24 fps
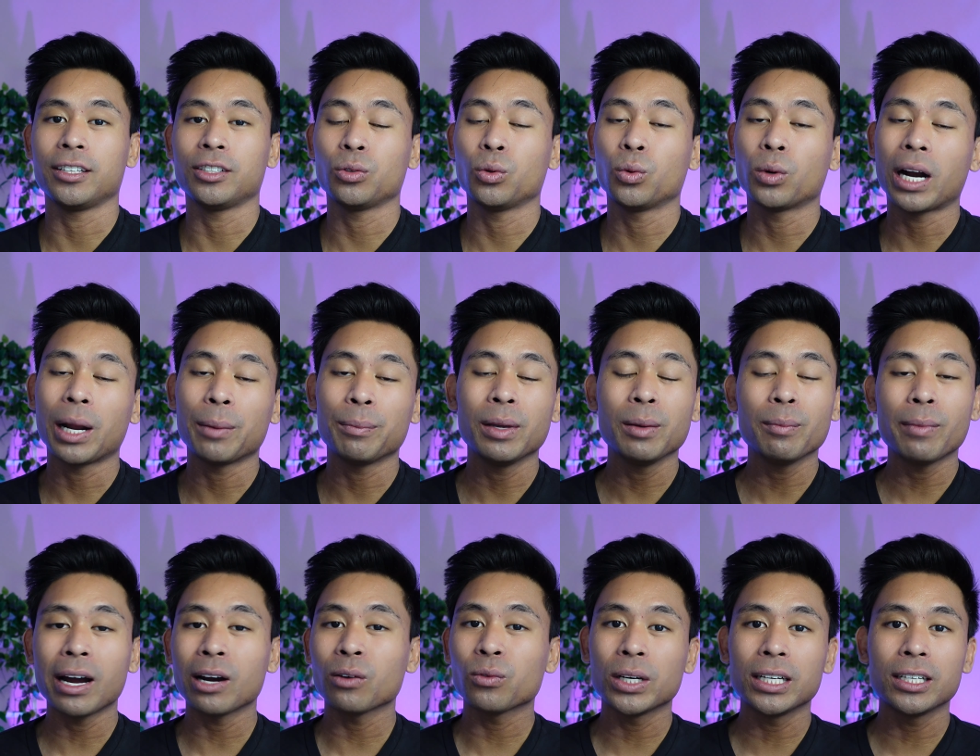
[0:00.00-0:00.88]
So what I mean
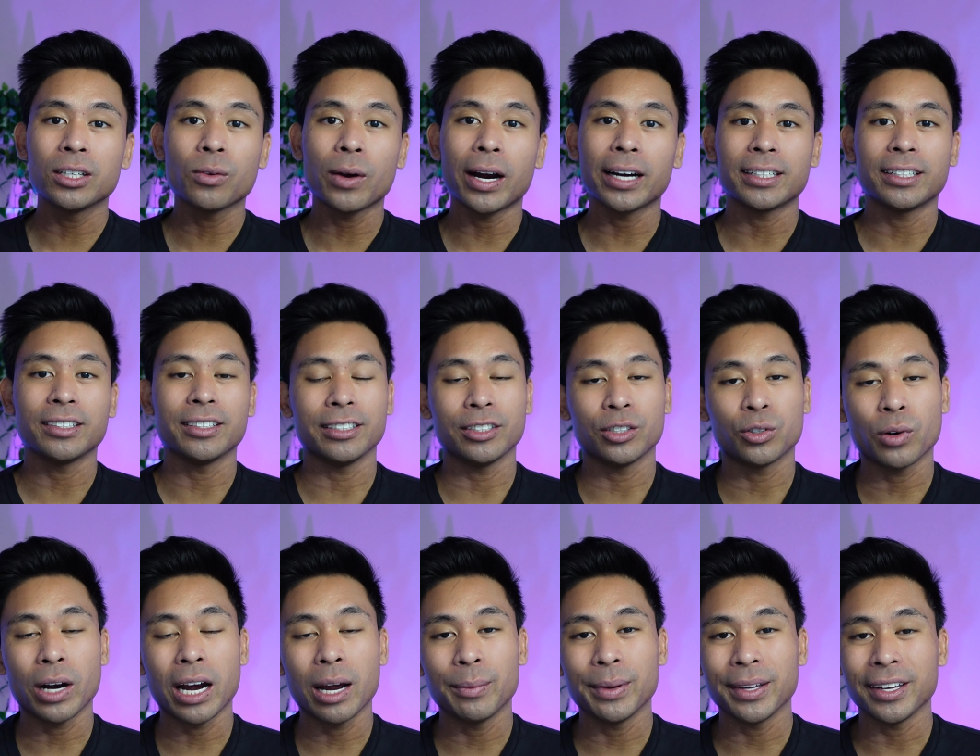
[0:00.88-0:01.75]
by redirecting is
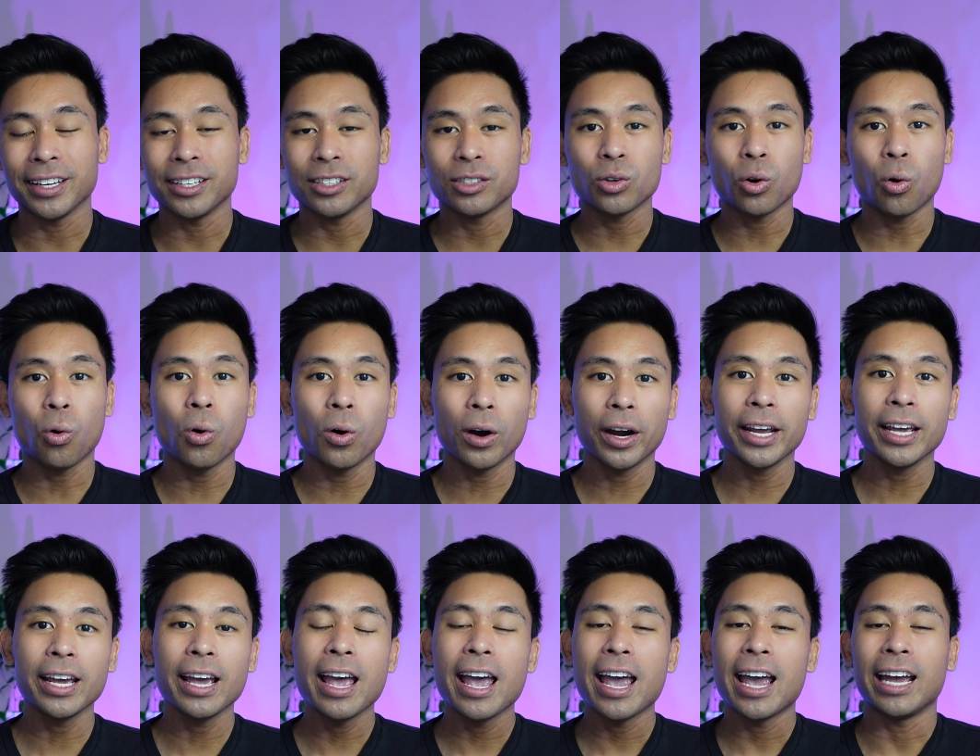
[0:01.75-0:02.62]
grabbing a
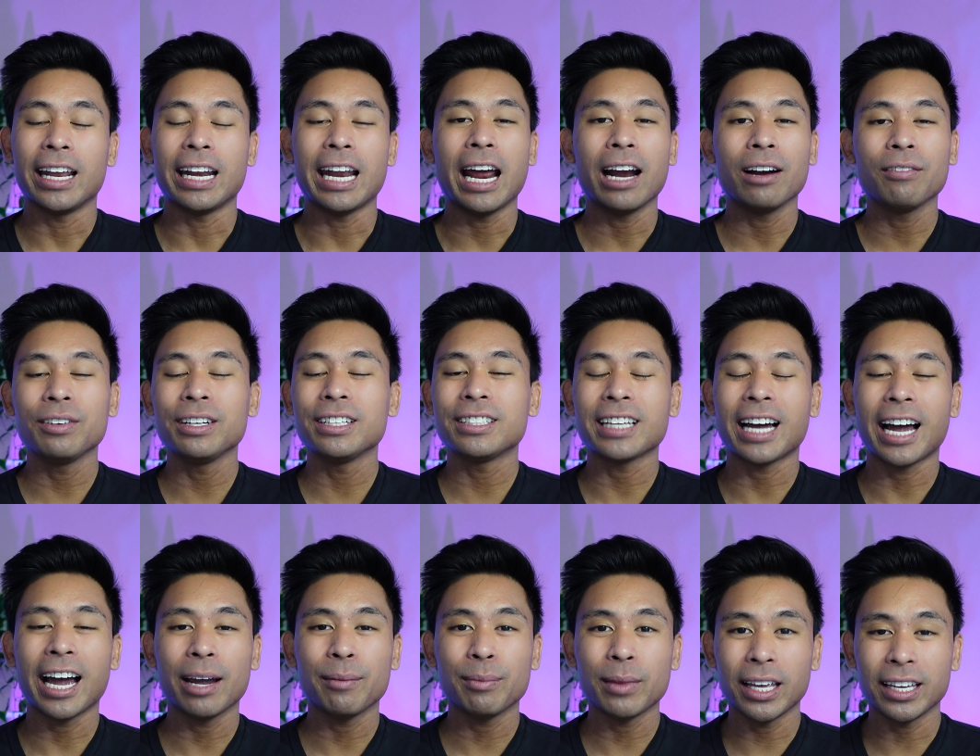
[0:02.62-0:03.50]
toy, and every
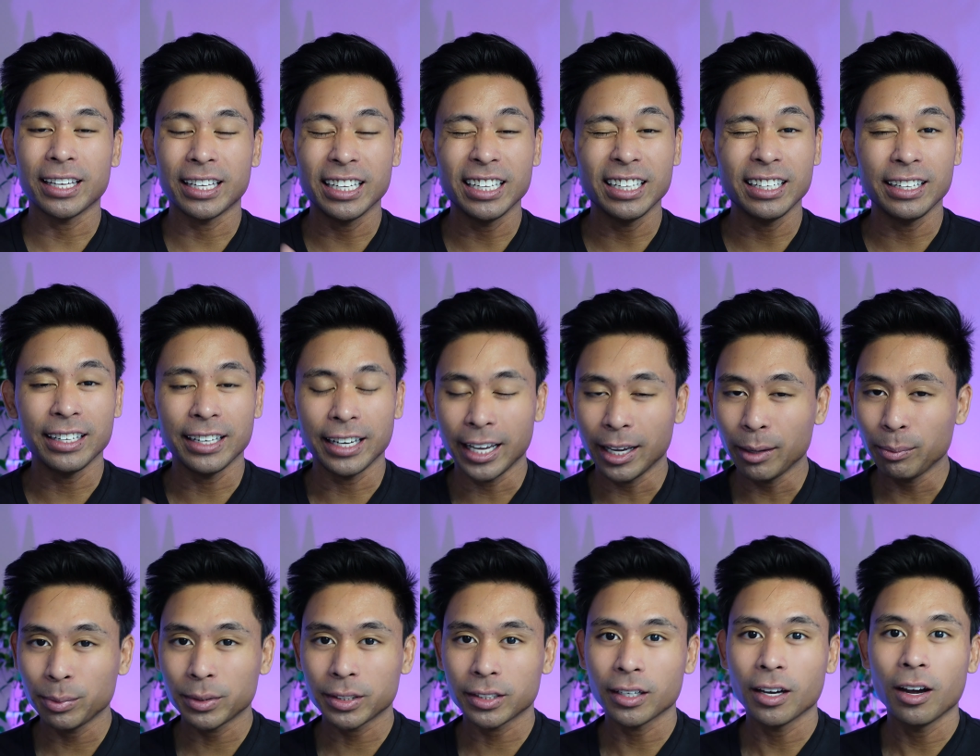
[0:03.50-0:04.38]
time that he
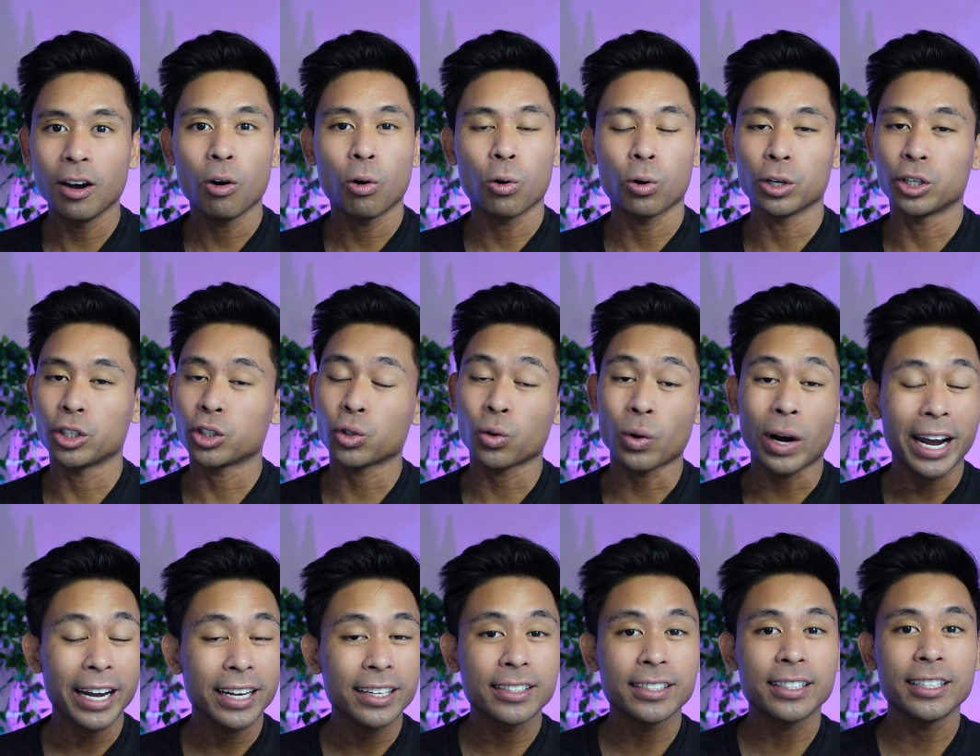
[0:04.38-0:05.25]
nipped or
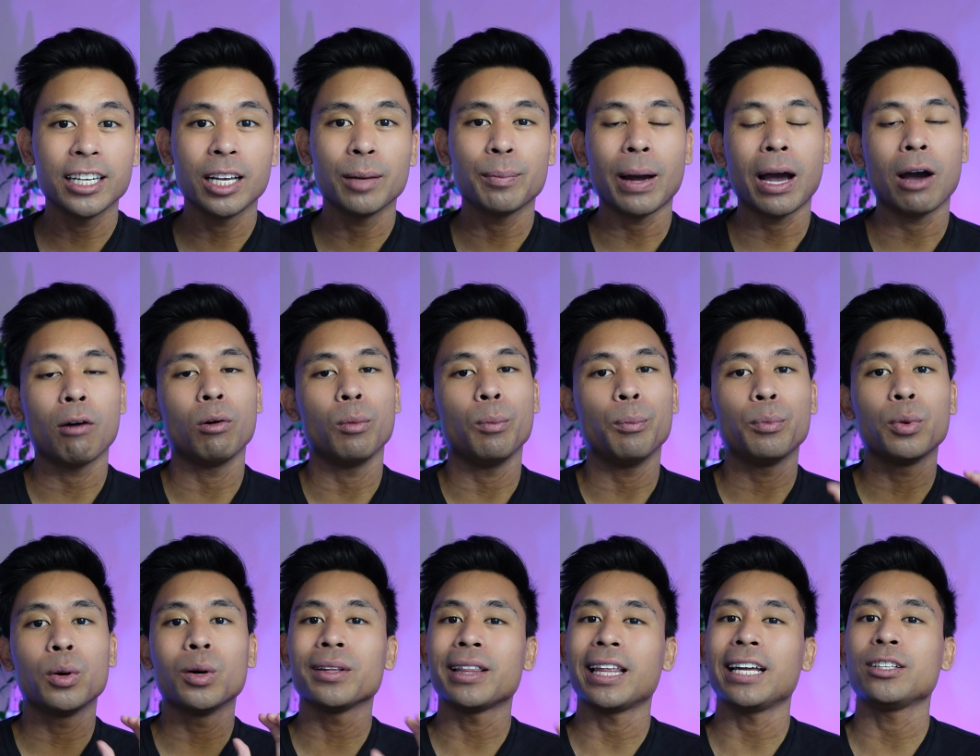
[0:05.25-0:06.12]
tried to nip, I would
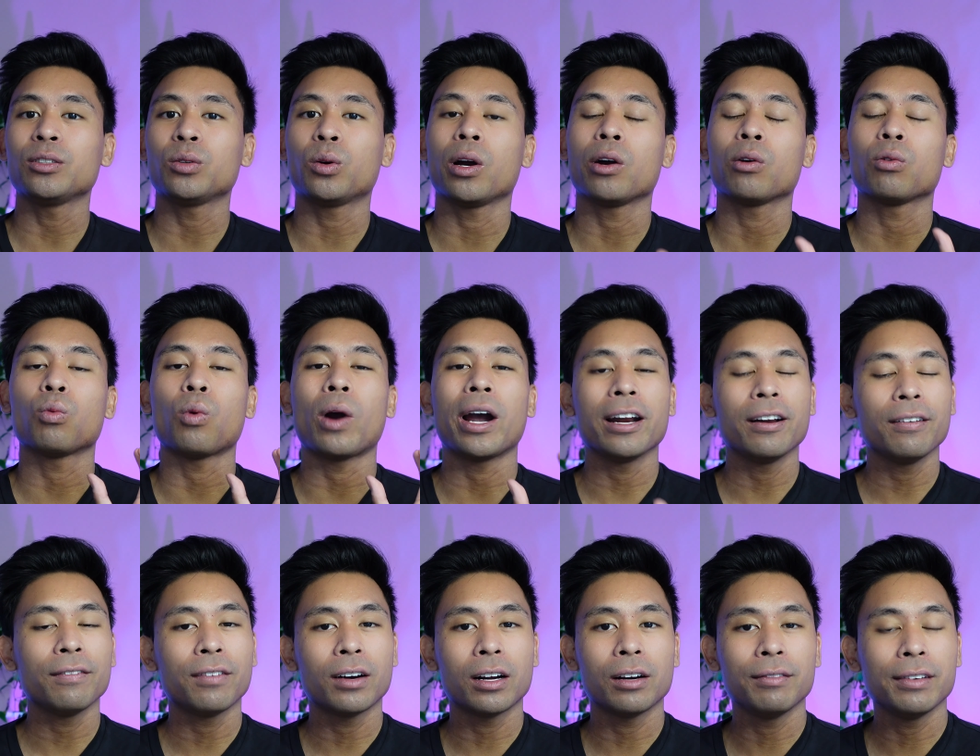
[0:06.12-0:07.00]
put that toy right
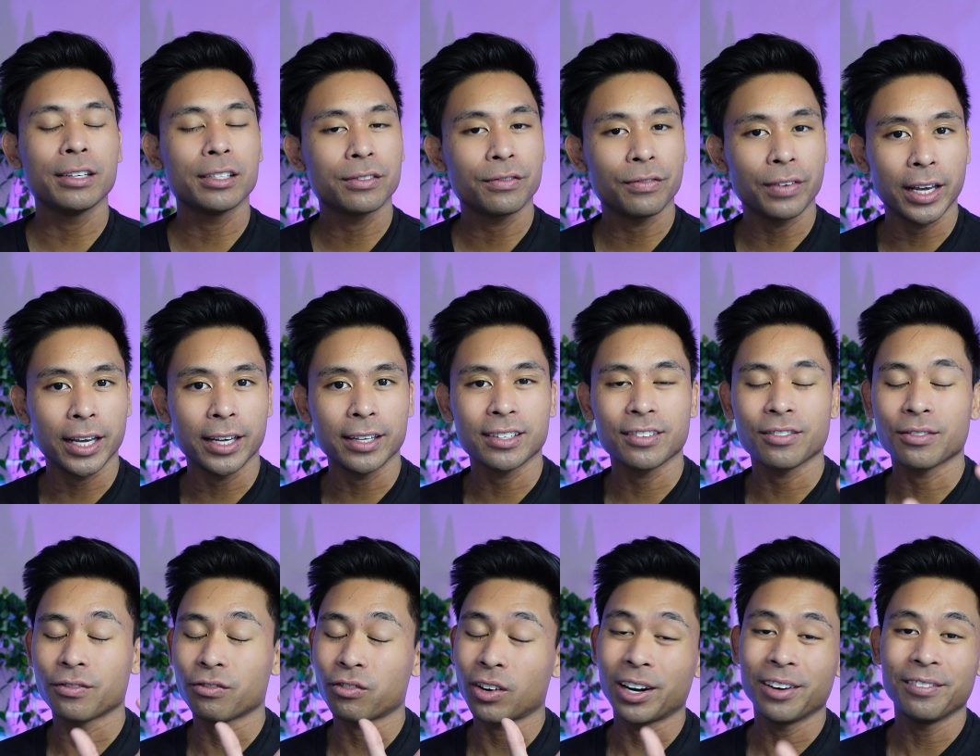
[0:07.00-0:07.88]
in front of his face,
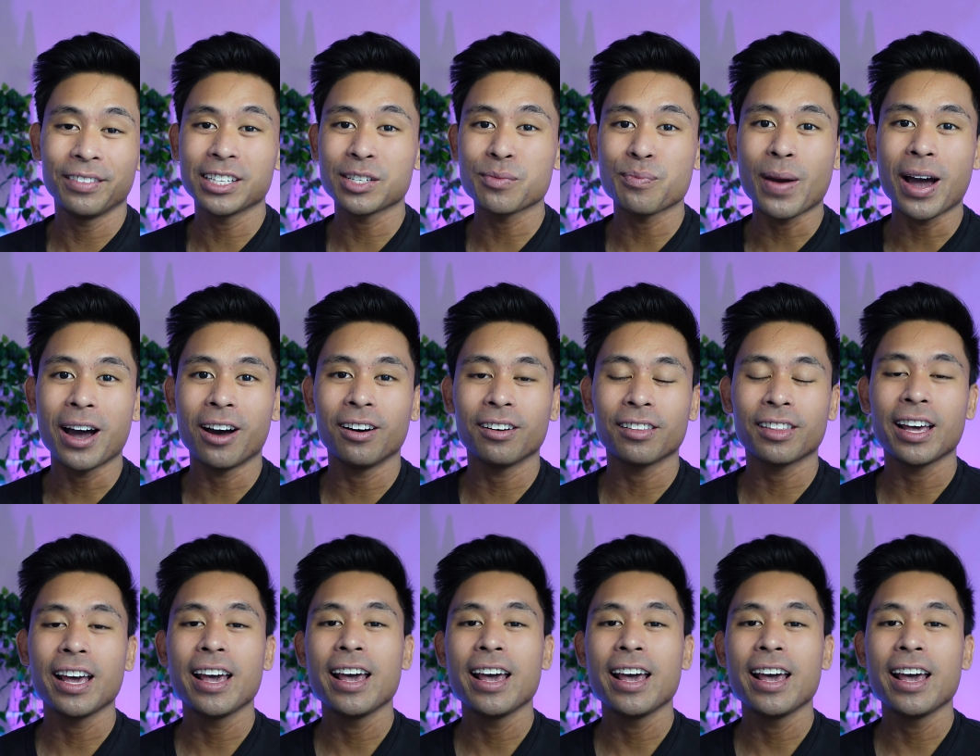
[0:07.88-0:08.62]
front of his mouth.